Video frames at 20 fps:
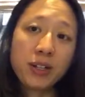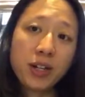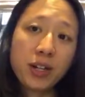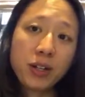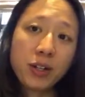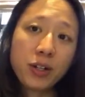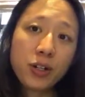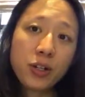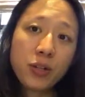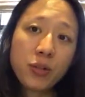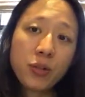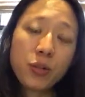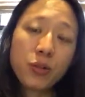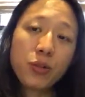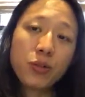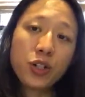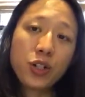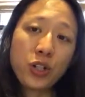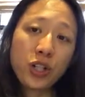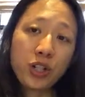or
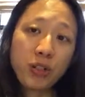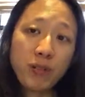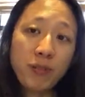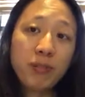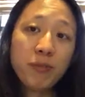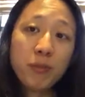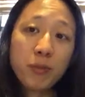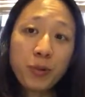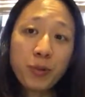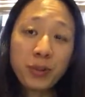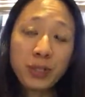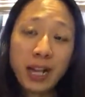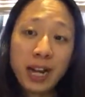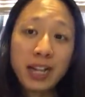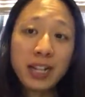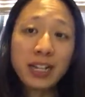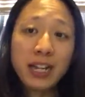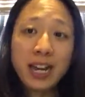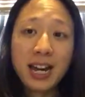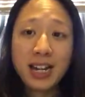do you
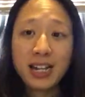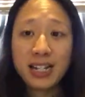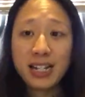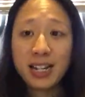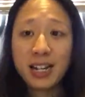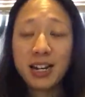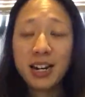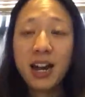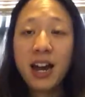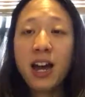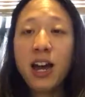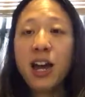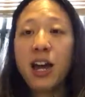like the idea